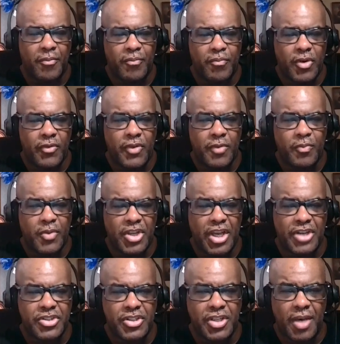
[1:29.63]
movie
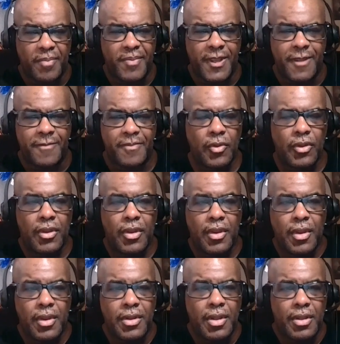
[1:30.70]
production company.
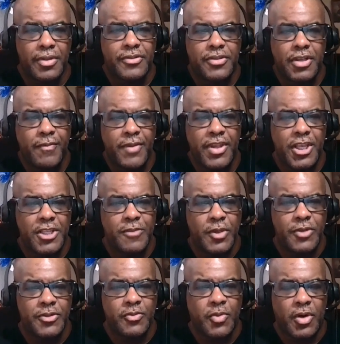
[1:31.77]
Now, some of these
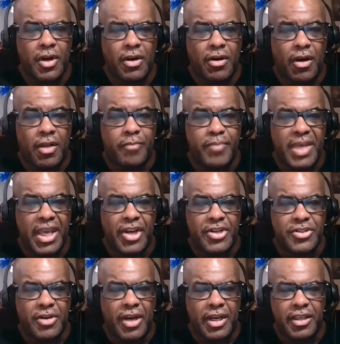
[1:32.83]
movies were called Mega
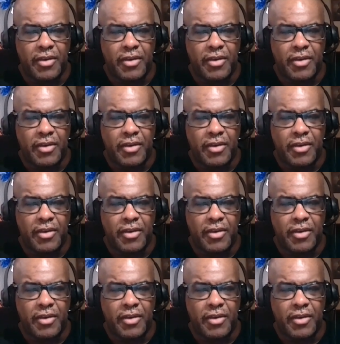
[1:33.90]
Shark.